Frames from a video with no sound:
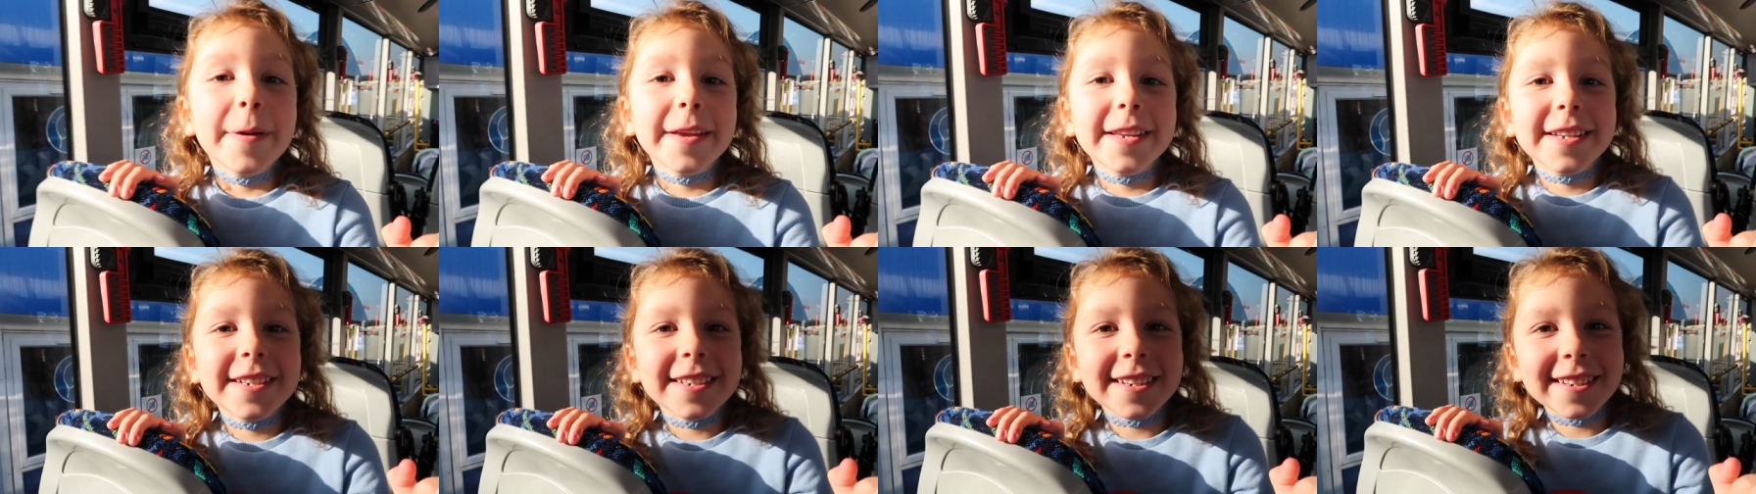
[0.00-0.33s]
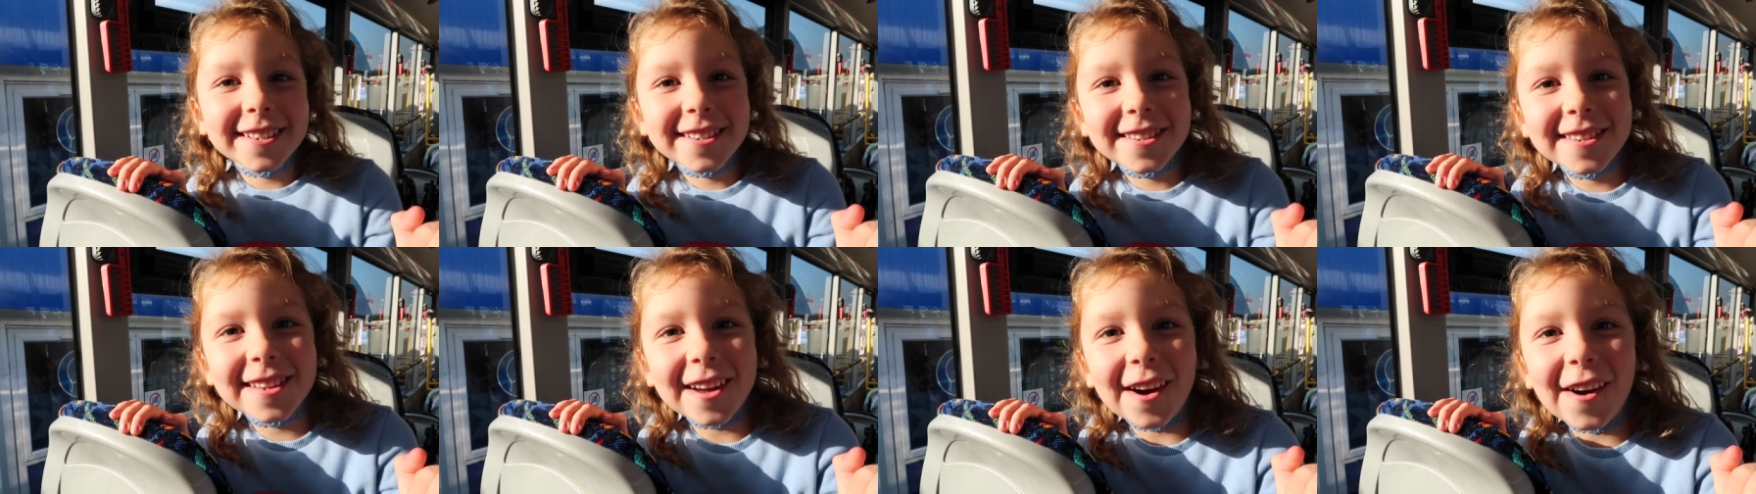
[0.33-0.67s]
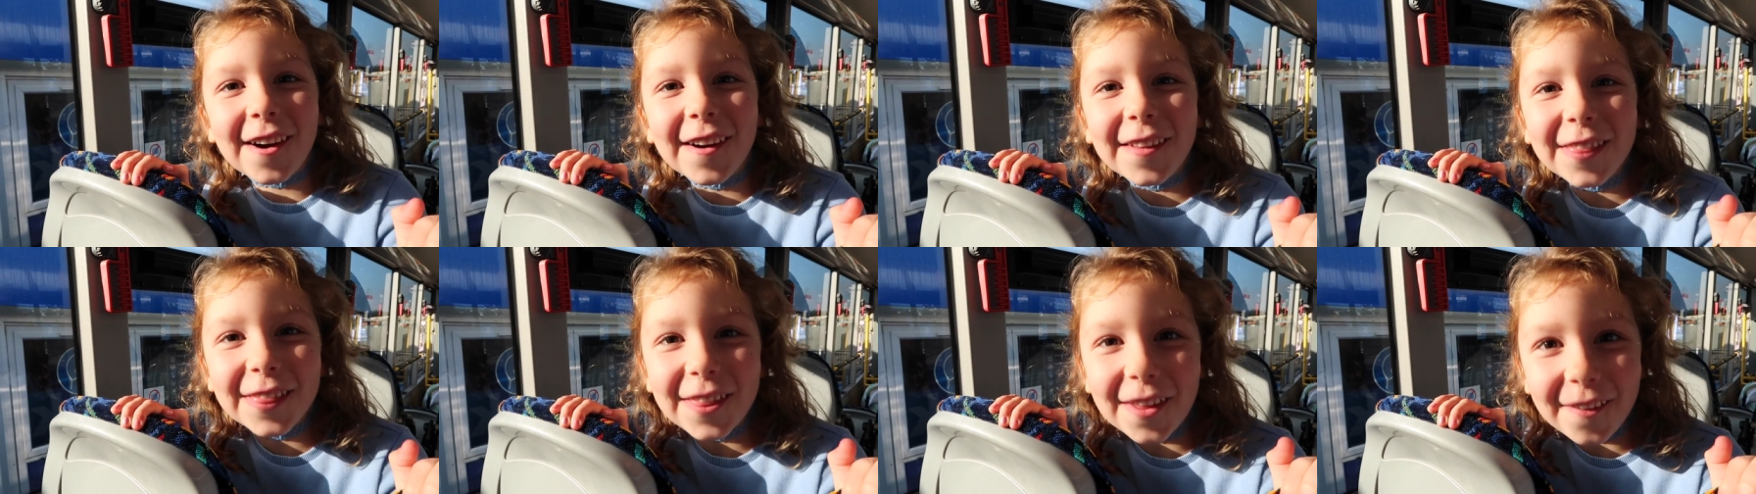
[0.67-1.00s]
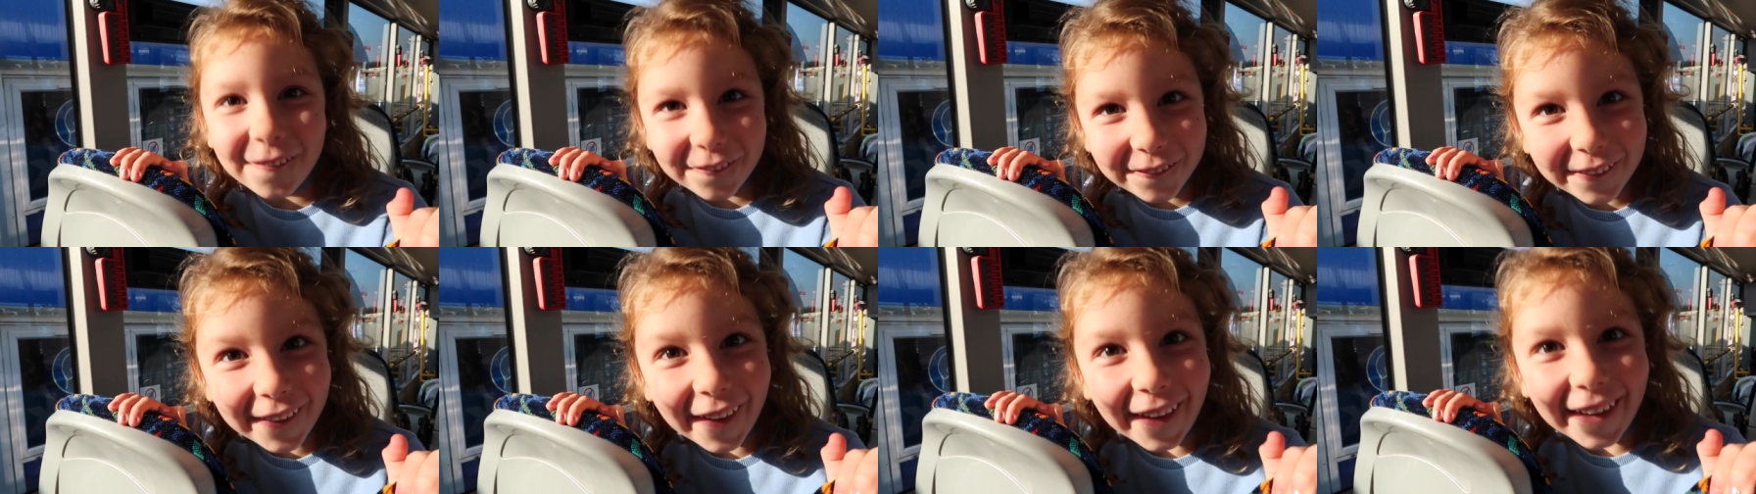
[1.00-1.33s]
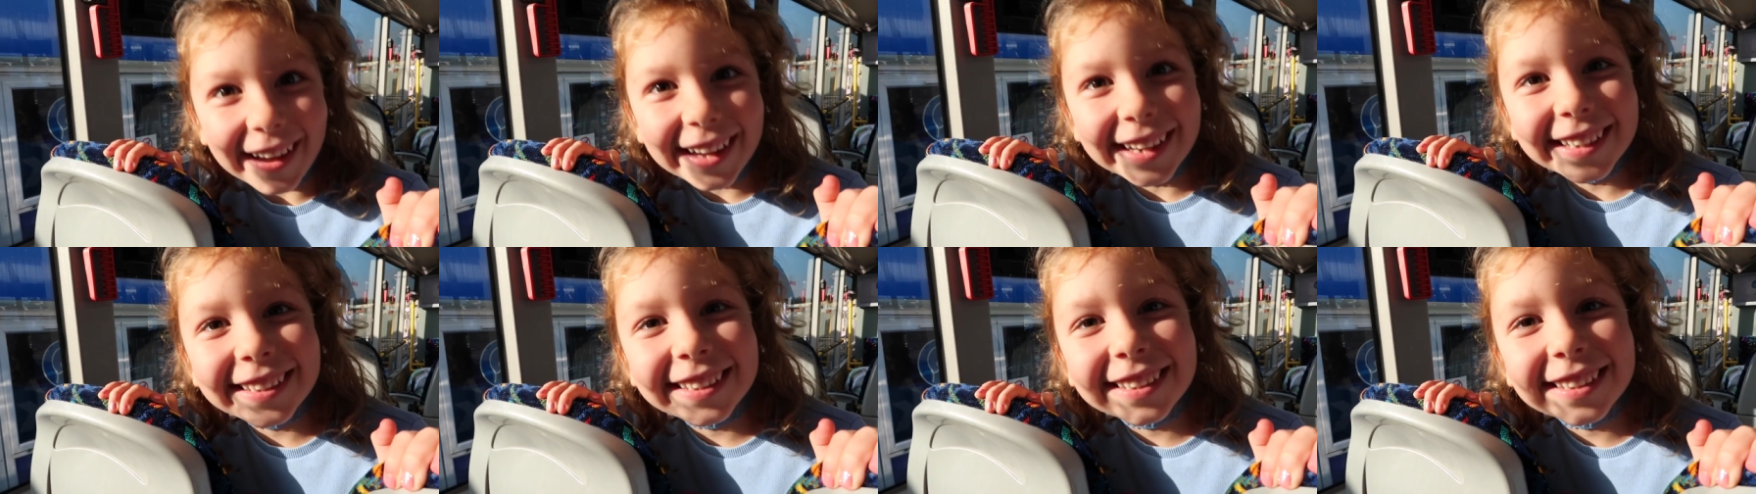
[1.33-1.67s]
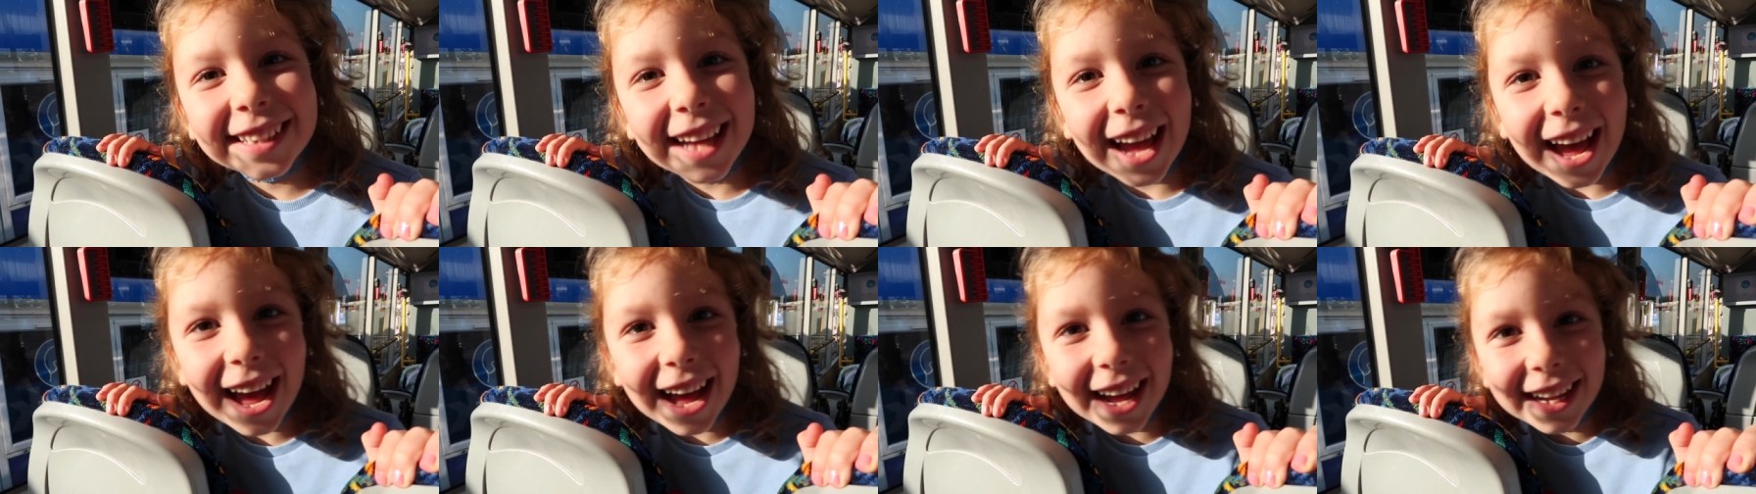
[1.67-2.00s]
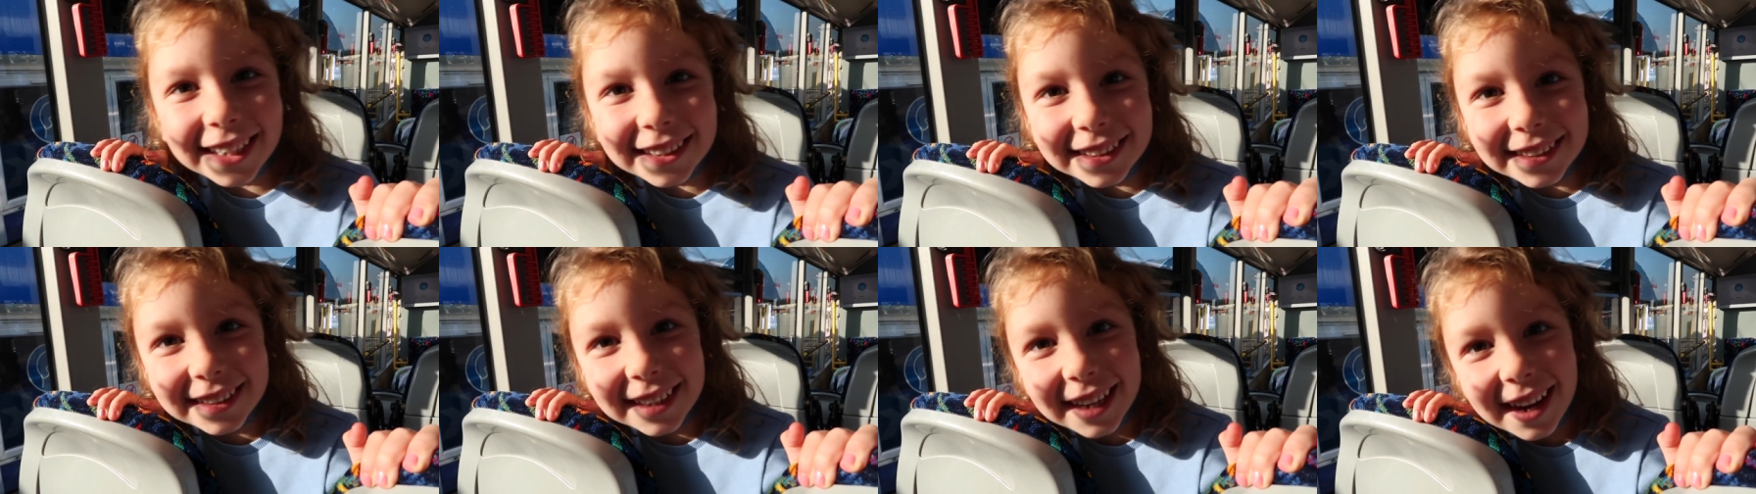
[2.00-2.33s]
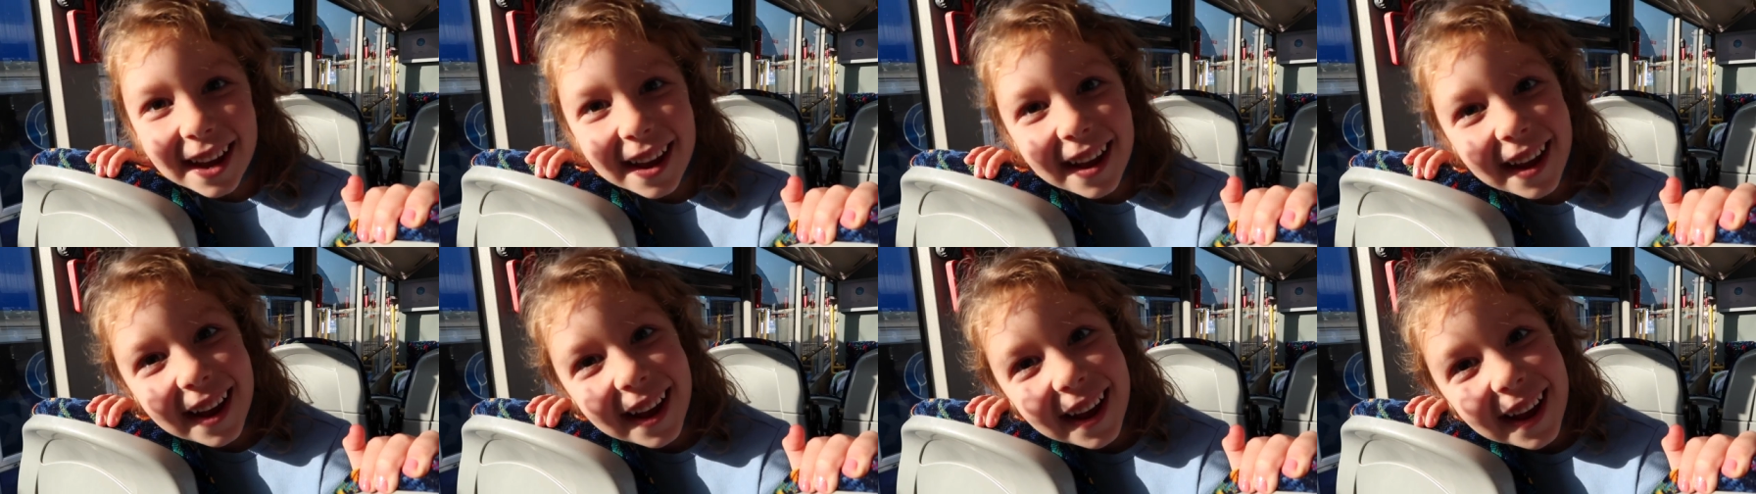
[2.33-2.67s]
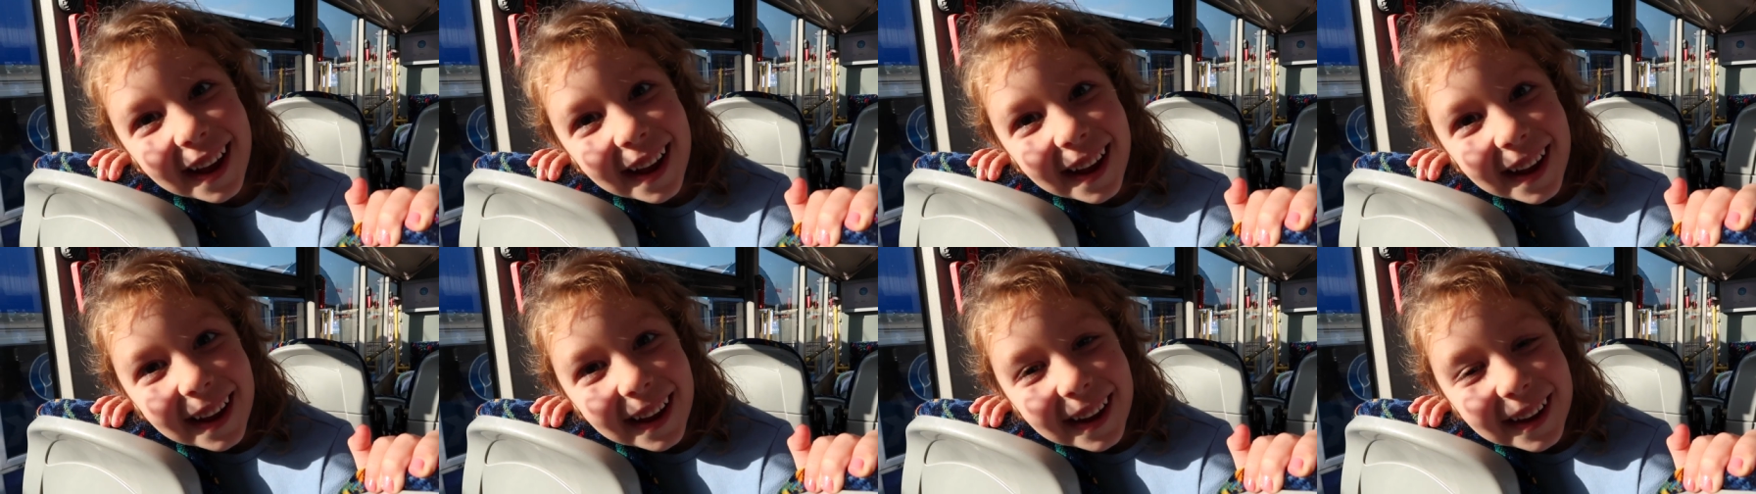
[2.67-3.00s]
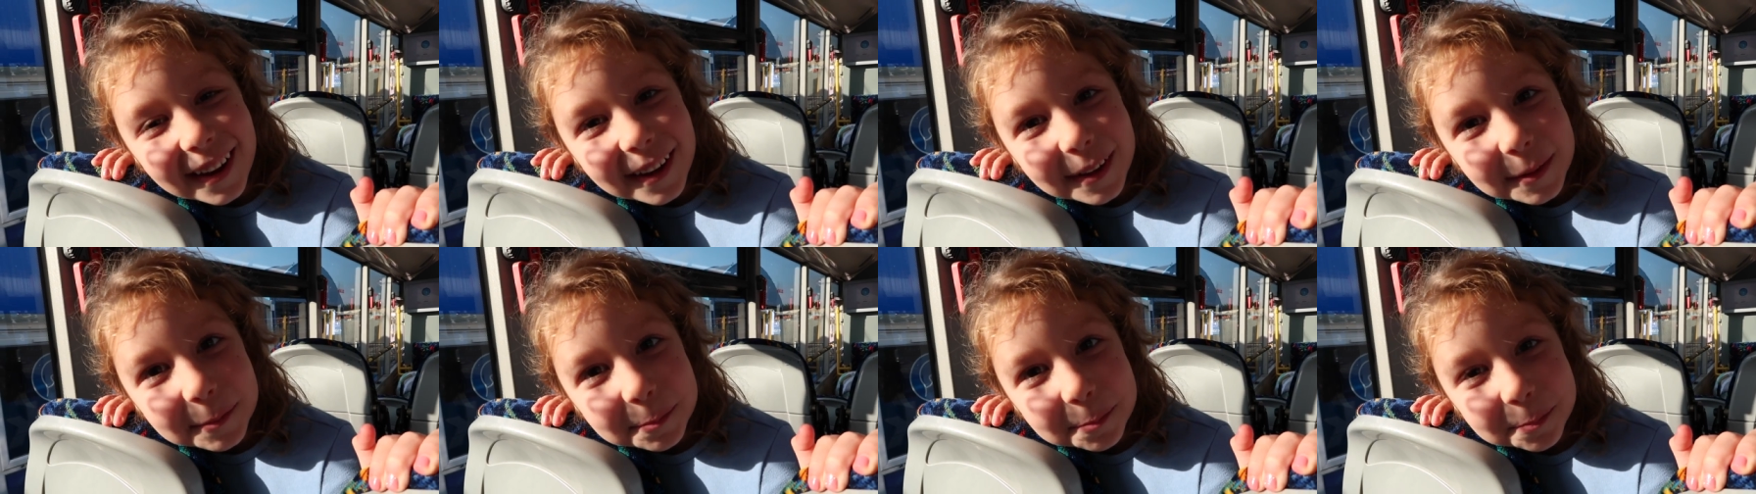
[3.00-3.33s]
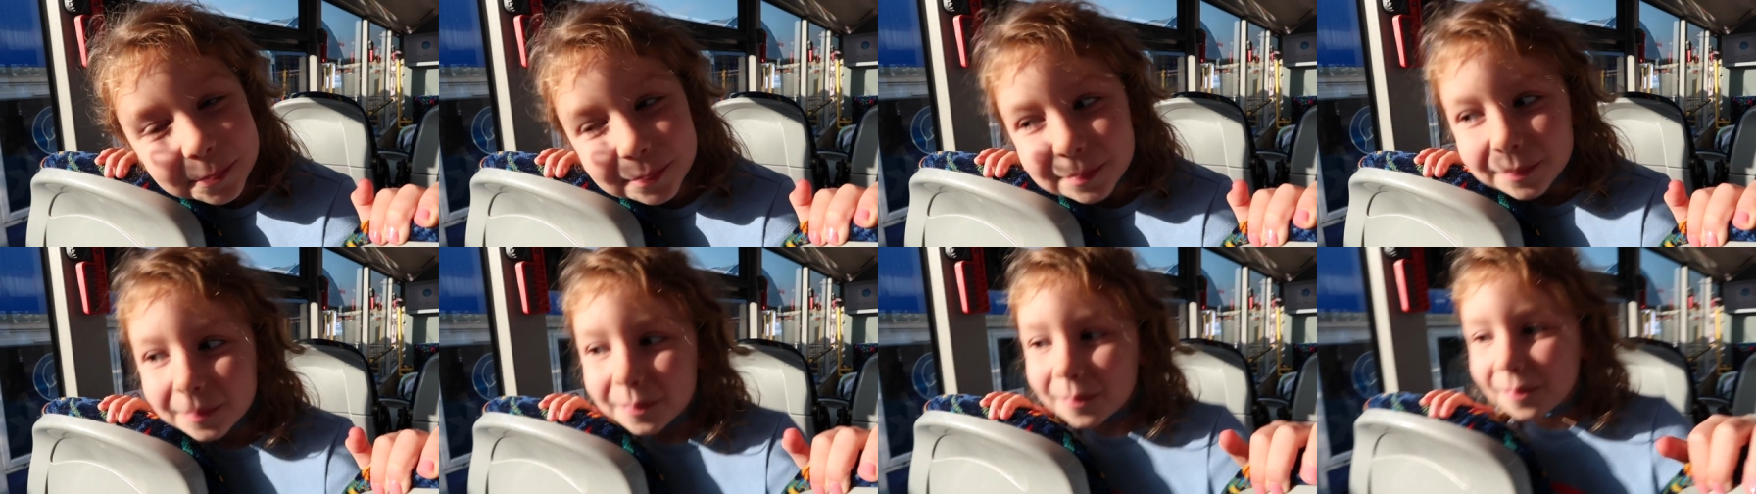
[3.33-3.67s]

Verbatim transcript: We're just on the bus and let's go on